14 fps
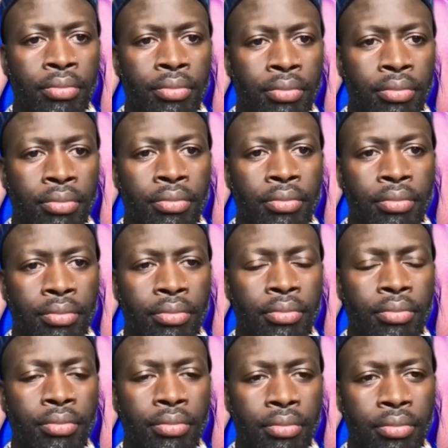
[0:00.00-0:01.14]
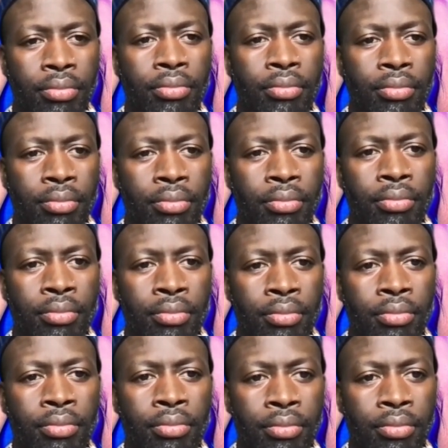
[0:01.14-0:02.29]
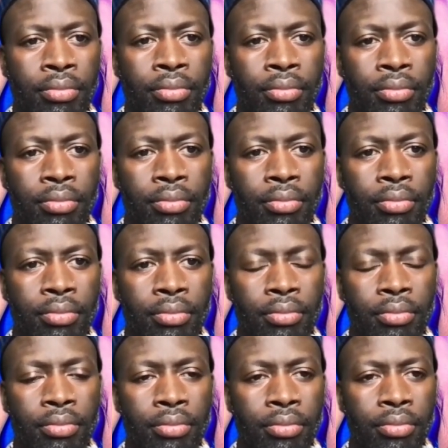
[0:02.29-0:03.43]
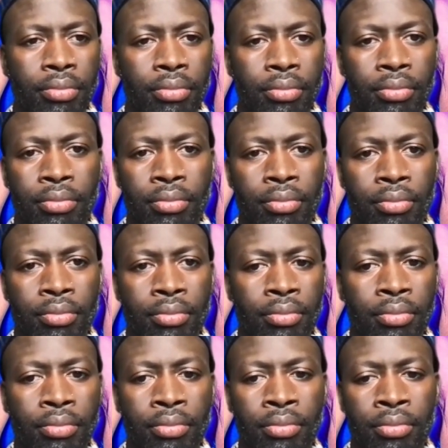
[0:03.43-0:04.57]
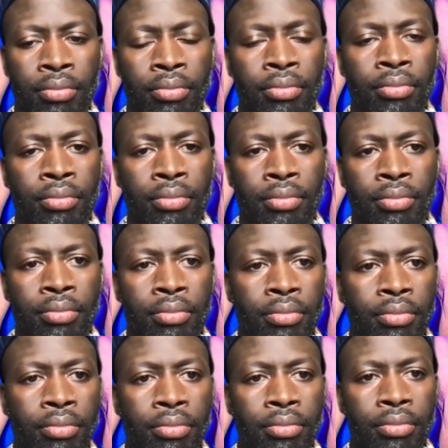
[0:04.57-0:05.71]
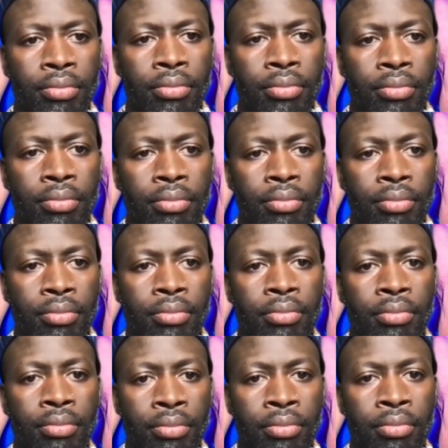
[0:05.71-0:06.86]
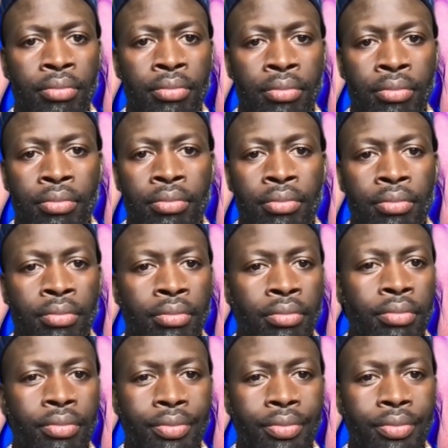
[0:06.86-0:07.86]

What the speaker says: (not speaking)